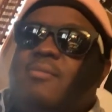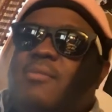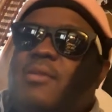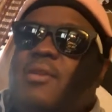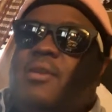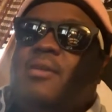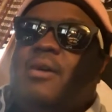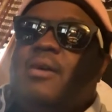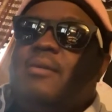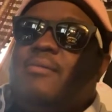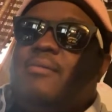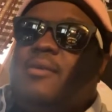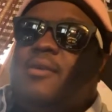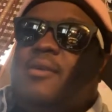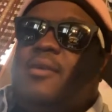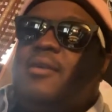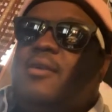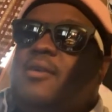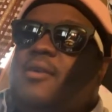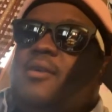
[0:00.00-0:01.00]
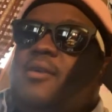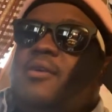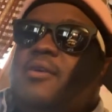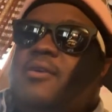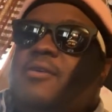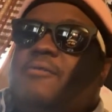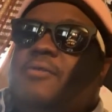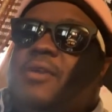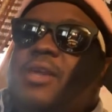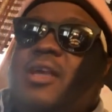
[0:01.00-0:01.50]
you know what?
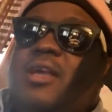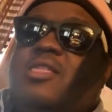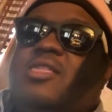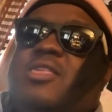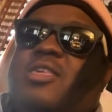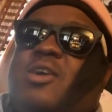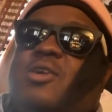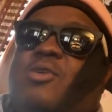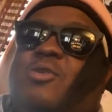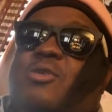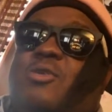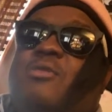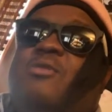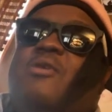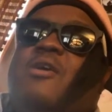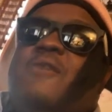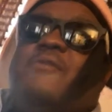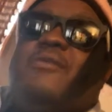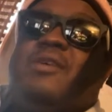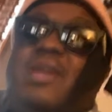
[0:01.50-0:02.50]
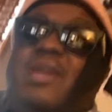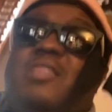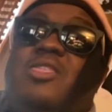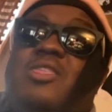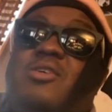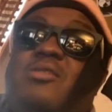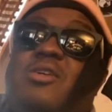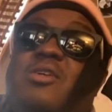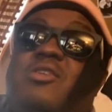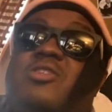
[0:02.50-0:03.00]
Forget you and your